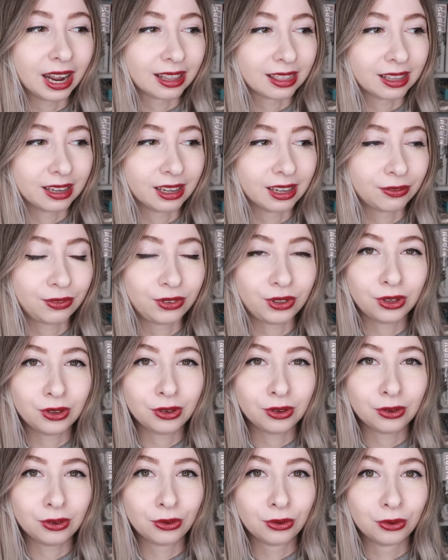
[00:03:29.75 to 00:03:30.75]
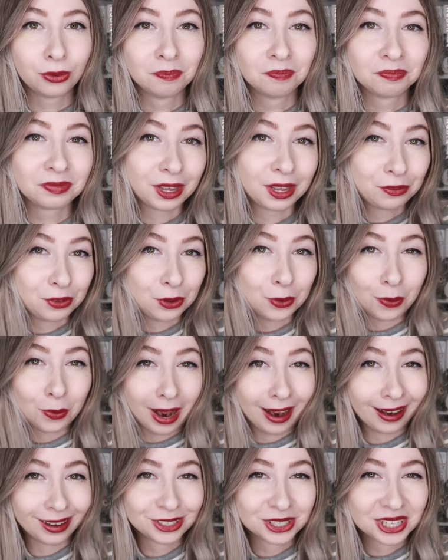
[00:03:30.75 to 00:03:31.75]
I think if you
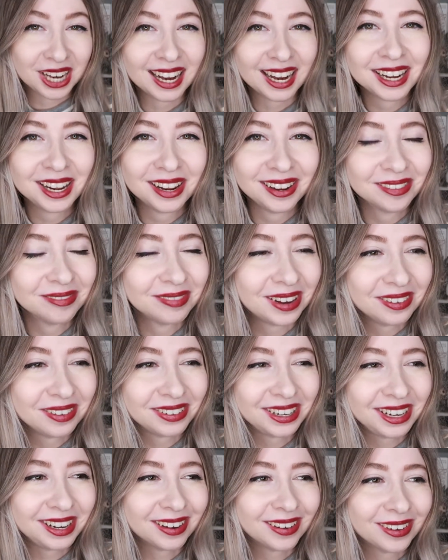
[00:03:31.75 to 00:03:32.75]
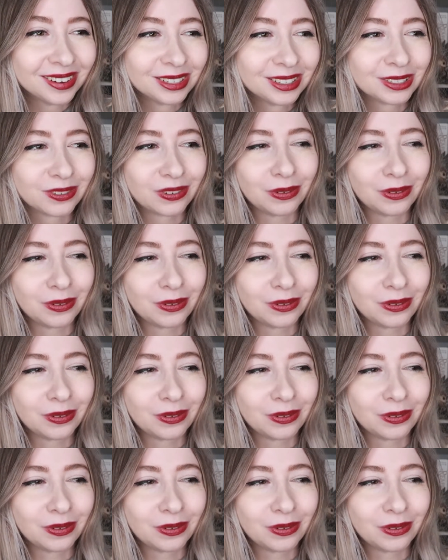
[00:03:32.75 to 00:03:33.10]
watch any of my videos